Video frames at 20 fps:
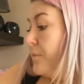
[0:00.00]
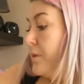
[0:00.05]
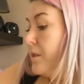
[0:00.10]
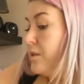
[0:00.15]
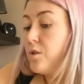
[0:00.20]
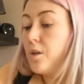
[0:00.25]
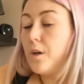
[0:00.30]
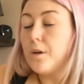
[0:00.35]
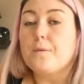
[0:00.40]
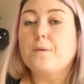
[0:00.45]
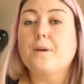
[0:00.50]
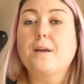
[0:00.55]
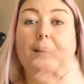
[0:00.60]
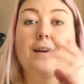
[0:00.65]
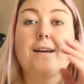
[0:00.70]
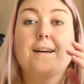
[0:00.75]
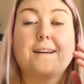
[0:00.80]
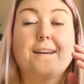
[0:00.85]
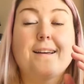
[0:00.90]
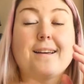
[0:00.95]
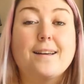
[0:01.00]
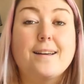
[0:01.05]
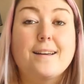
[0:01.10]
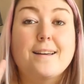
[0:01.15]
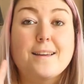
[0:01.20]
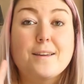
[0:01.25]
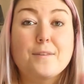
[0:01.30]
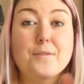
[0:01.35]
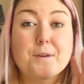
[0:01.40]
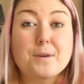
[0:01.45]
so
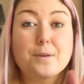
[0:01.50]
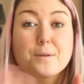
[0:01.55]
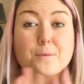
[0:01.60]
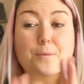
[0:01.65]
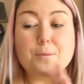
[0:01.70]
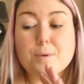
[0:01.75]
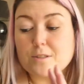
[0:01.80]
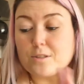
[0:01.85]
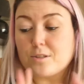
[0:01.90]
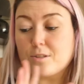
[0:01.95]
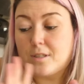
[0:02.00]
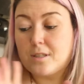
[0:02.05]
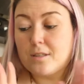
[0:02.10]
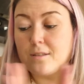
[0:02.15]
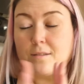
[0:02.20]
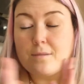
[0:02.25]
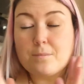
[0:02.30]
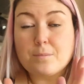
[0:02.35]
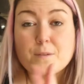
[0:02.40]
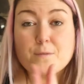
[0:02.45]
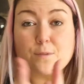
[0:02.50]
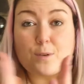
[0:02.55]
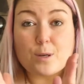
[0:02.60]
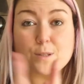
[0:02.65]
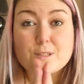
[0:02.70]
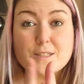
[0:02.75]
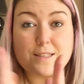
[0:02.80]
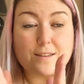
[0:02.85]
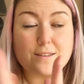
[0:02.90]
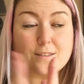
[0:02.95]
if you watched my
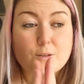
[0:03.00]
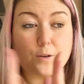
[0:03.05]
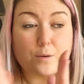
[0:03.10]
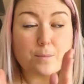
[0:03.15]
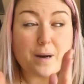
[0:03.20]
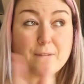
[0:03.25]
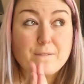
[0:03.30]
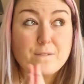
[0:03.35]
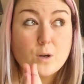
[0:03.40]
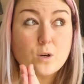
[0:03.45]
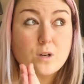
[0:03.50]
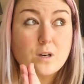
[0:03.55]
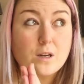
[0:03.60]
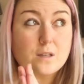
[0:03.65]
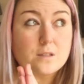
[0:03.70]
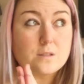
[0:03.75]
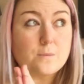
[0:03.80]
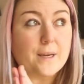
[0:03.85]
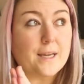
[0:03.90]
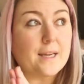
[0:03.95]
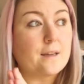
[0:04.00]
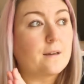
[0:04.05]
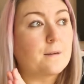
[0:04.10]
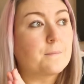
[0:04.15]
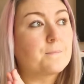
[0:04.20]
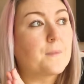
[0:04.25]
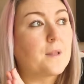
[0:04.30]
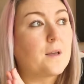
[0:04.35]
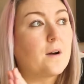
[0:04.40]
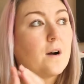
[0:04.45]
vlogs or my vlog last week,
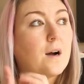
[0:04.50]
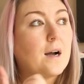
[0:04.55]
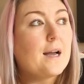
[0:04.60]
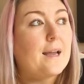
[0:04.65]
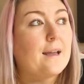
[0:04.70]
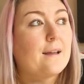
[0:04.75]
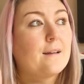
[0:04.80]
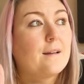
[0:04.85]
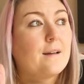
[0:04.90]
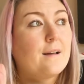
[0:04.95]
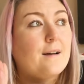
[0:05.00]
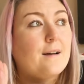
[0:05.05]
started